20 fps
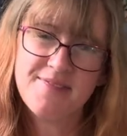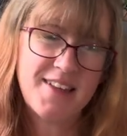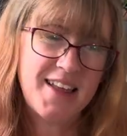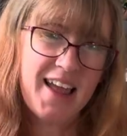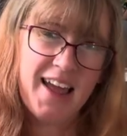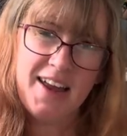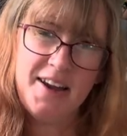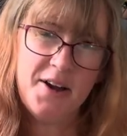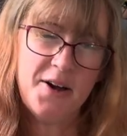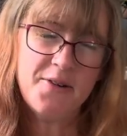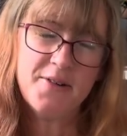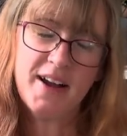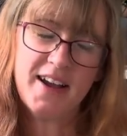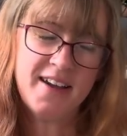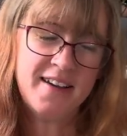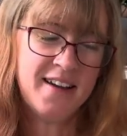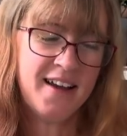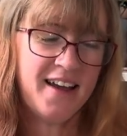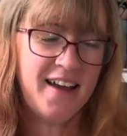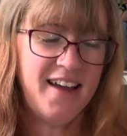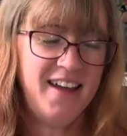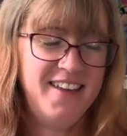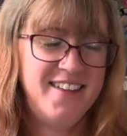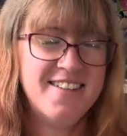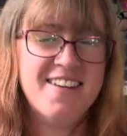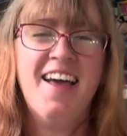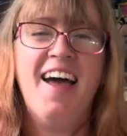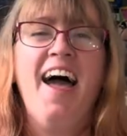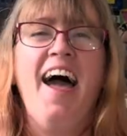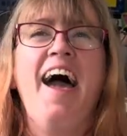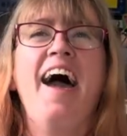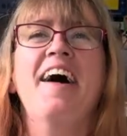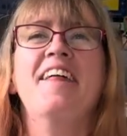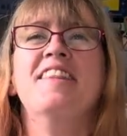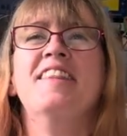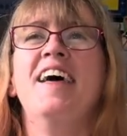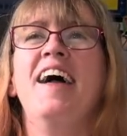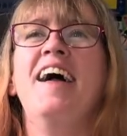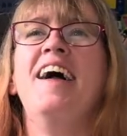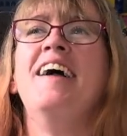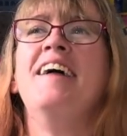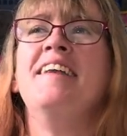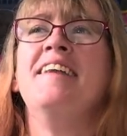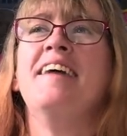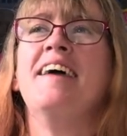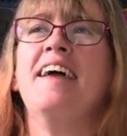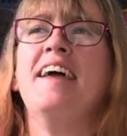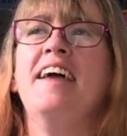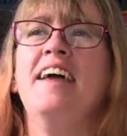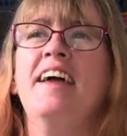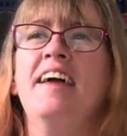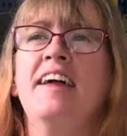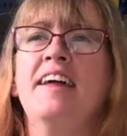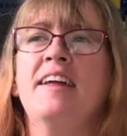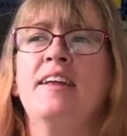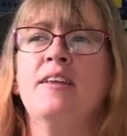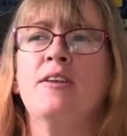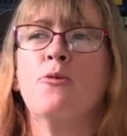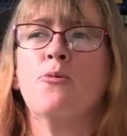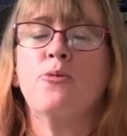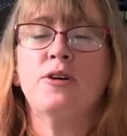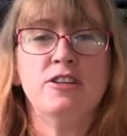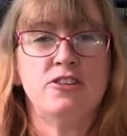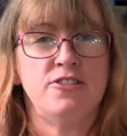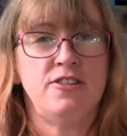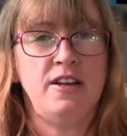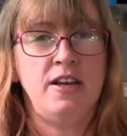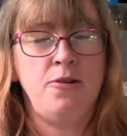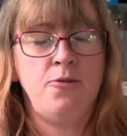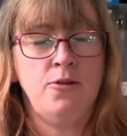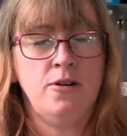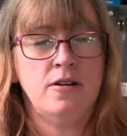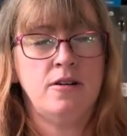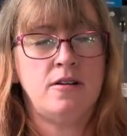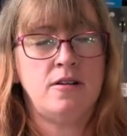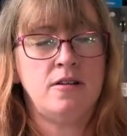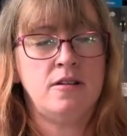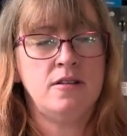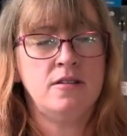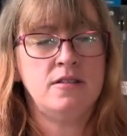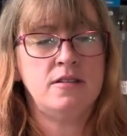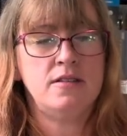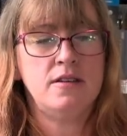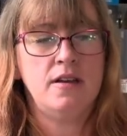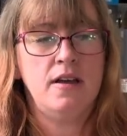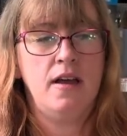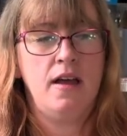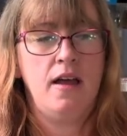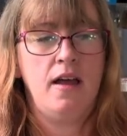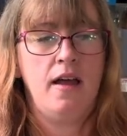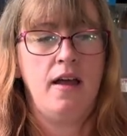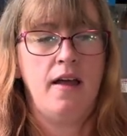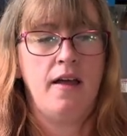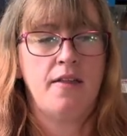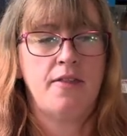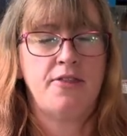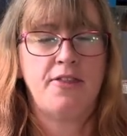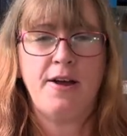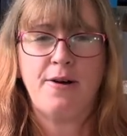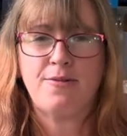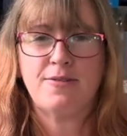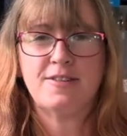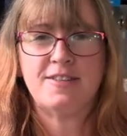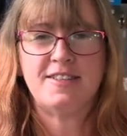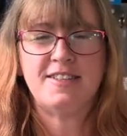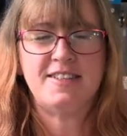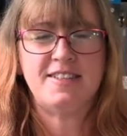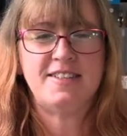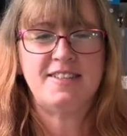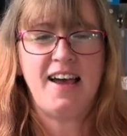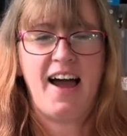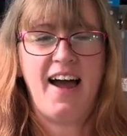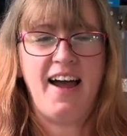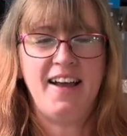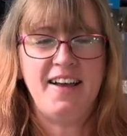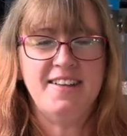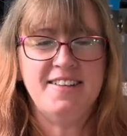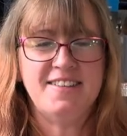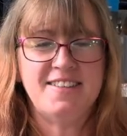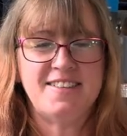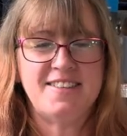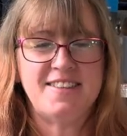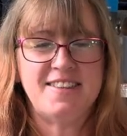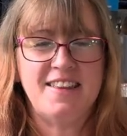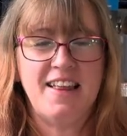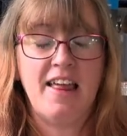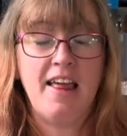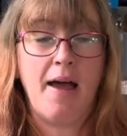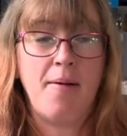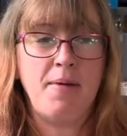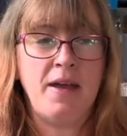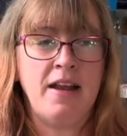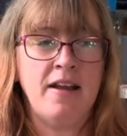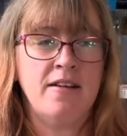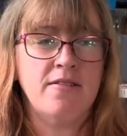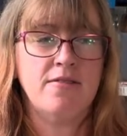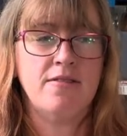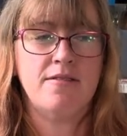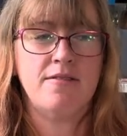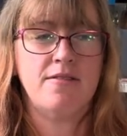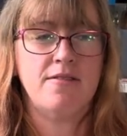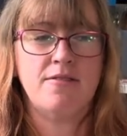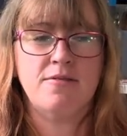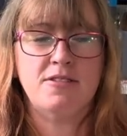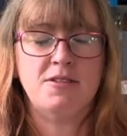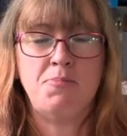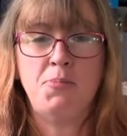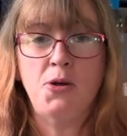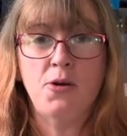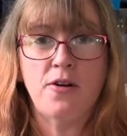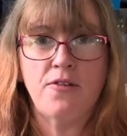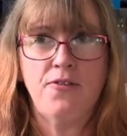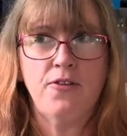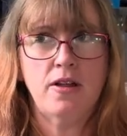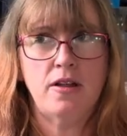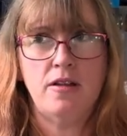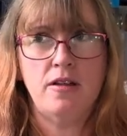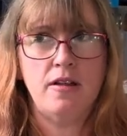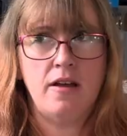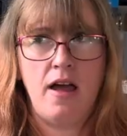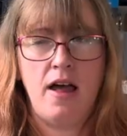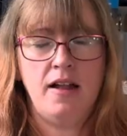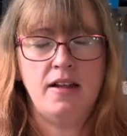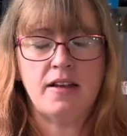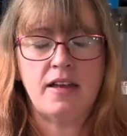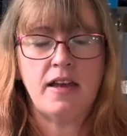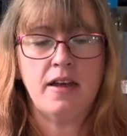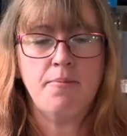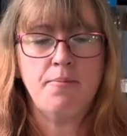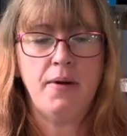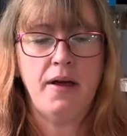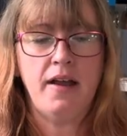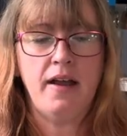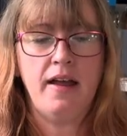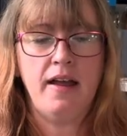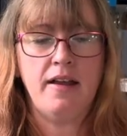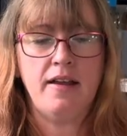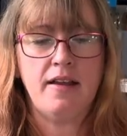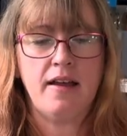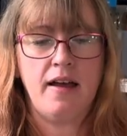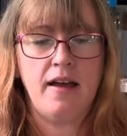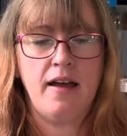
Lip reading: I know, right? And then in Wizarding World, there were signs. I mean, it was beautiful, elegant, but it